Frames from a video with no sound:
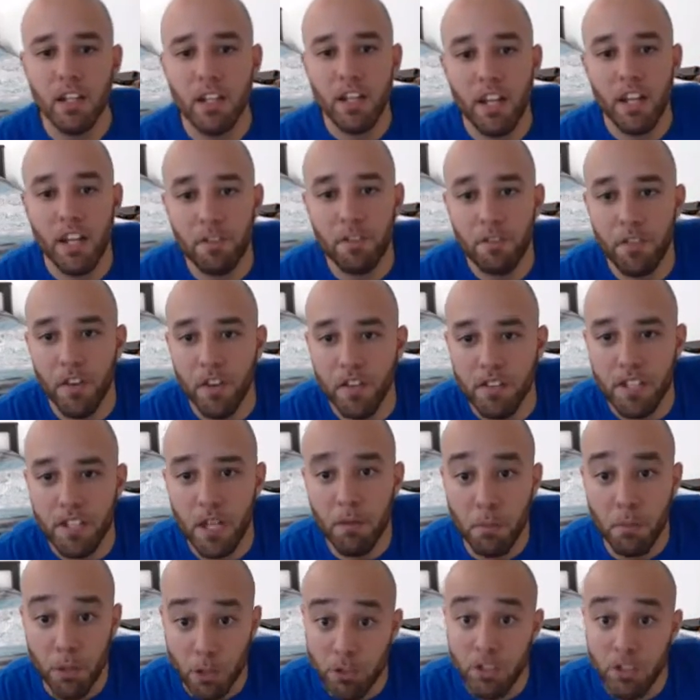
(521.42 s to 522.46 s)
He fills up
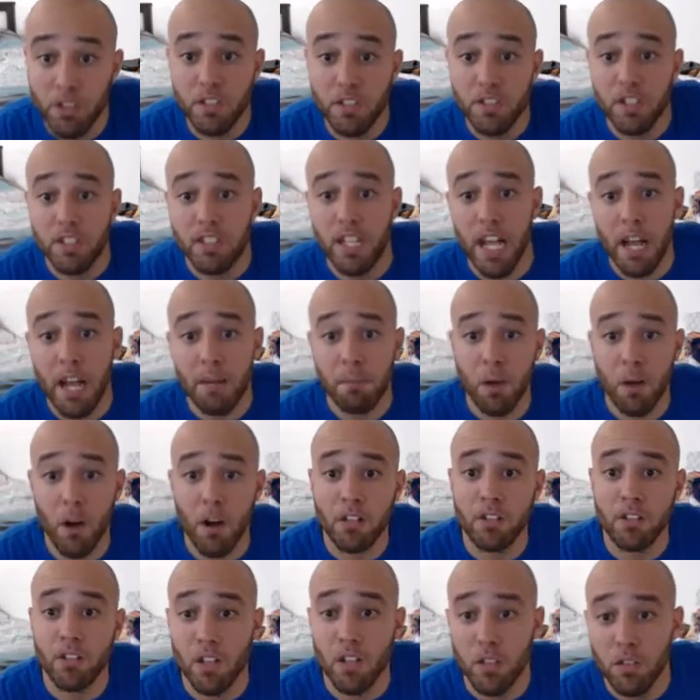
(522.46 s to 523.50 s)
Lucian's attack bar.
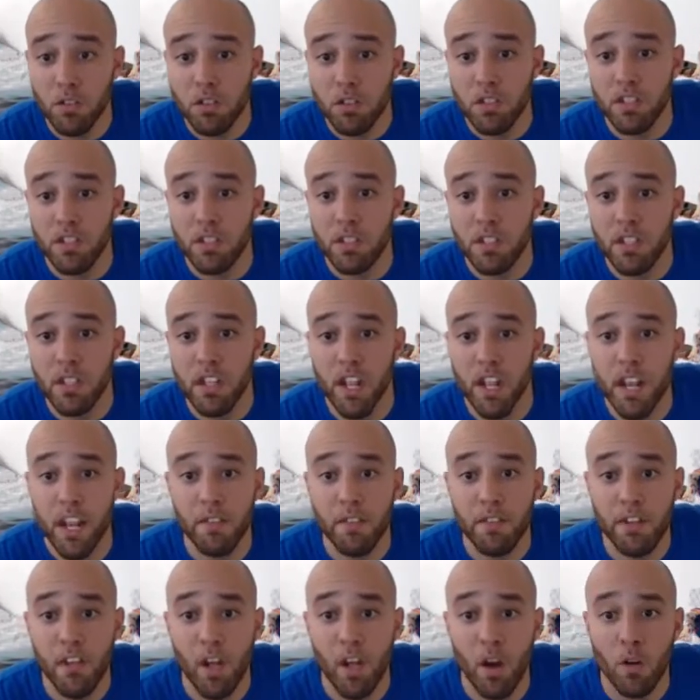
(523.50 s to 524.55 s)
So Lucian,
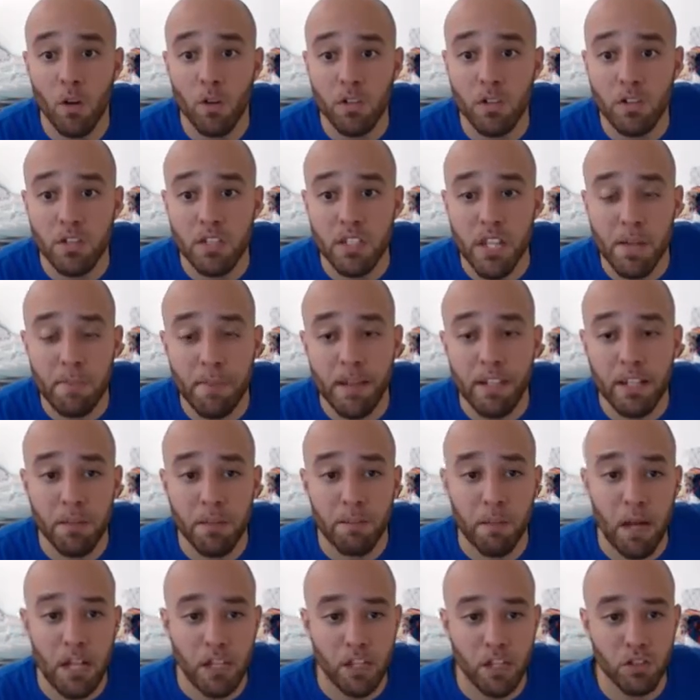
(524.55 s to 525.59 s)
even though typically
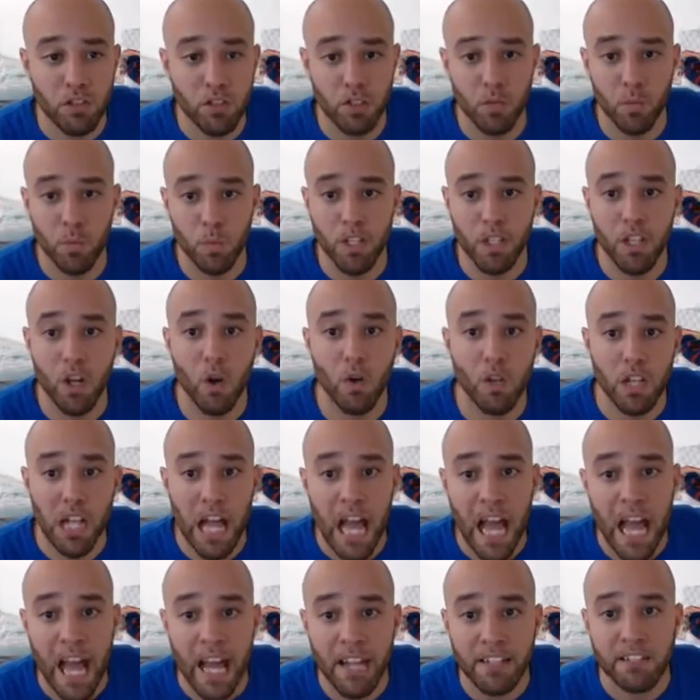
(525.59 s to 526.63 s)
my Lucian would go
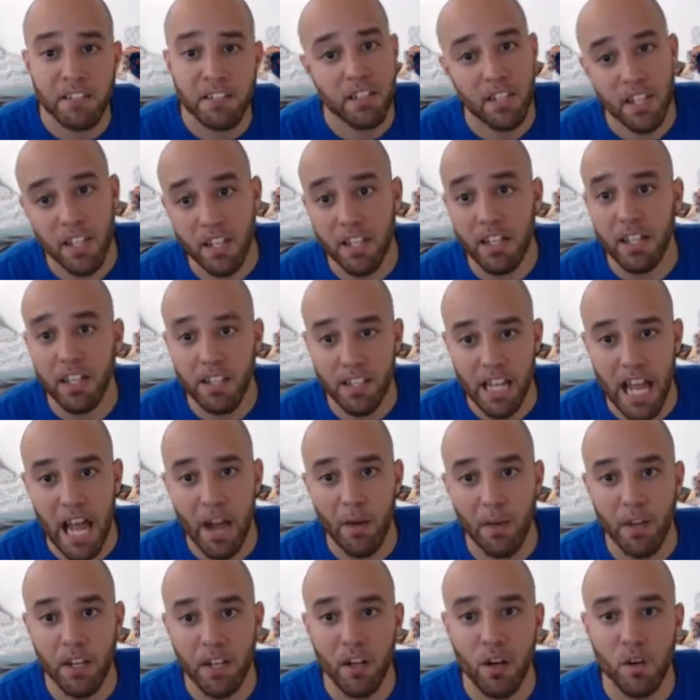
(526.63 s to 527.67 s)
last, now
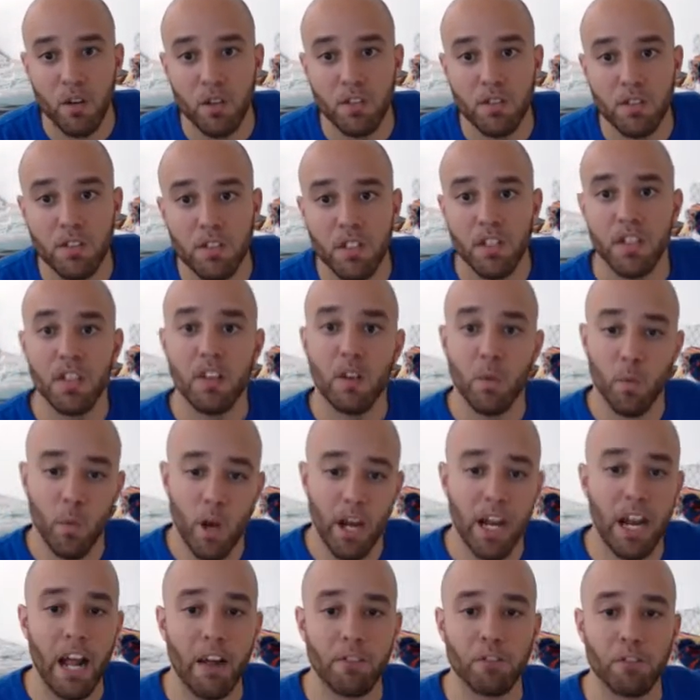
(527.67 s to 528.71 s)
he goes
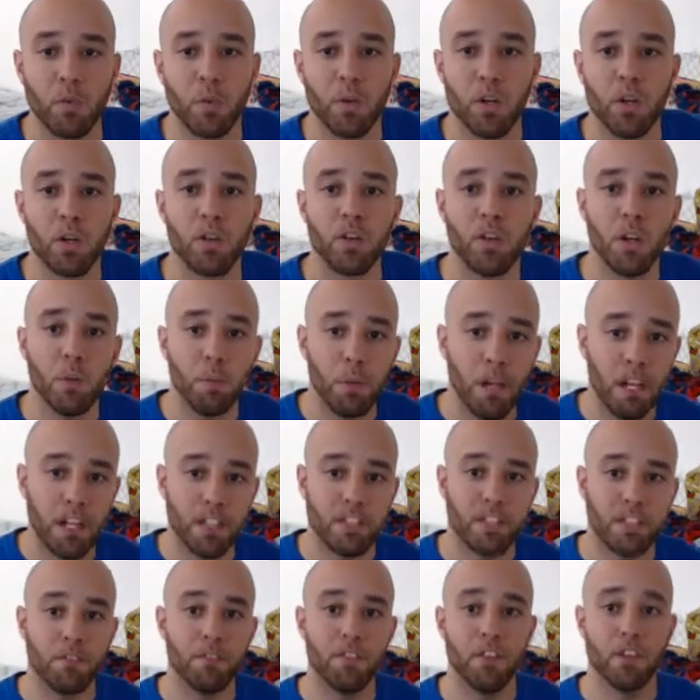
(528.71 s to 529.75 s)
right after Rakuni because
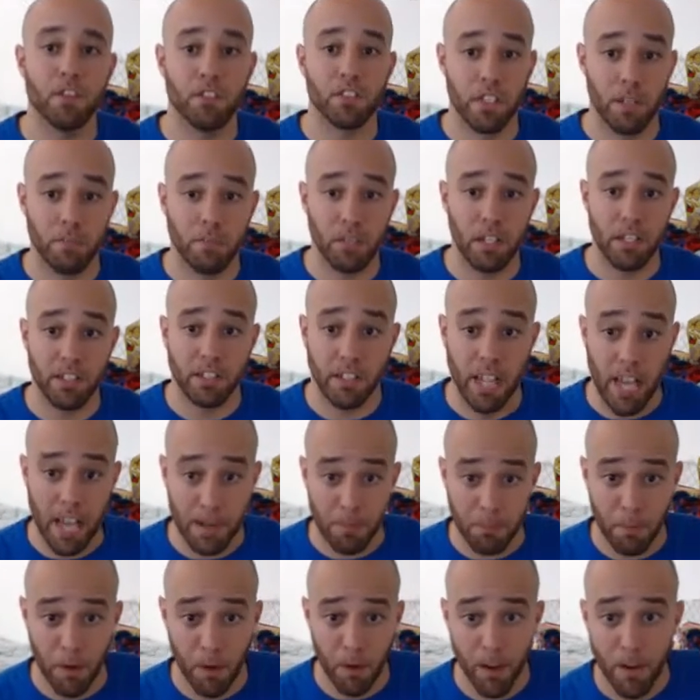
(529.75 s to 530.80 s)
he fills up the attack
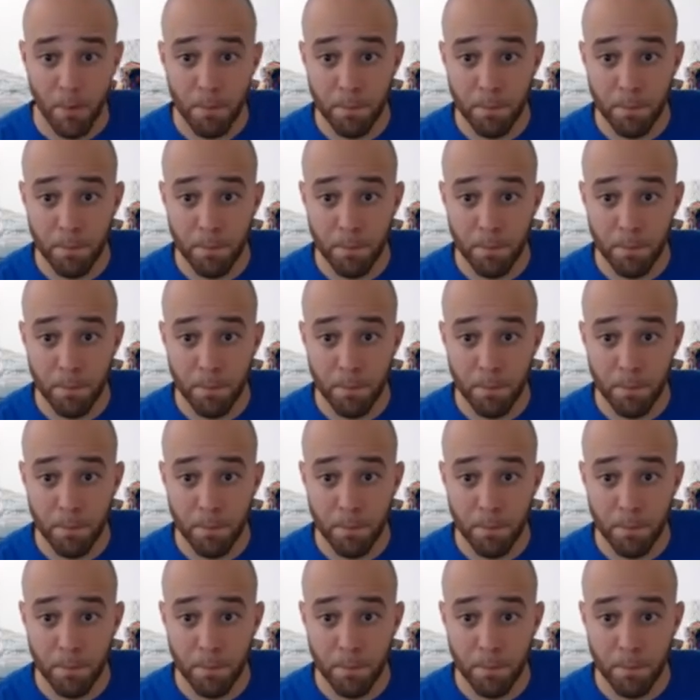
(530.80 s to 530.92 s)
bar.